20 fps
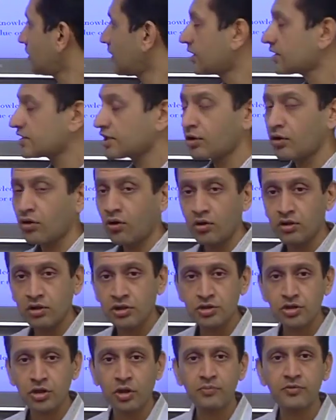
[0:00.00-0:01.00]
There is an
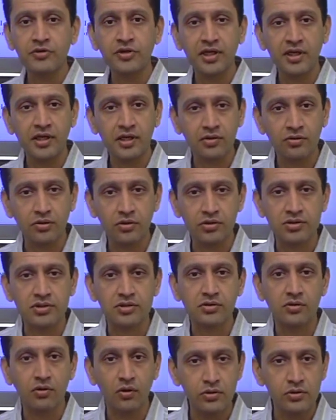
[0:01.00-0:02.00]
on-the-job training
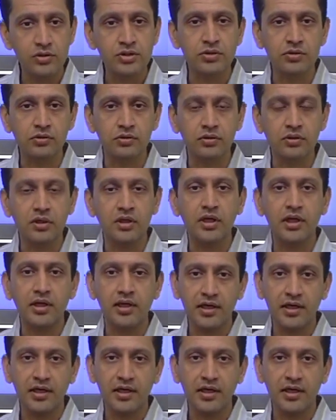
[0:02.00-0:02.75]
cost also.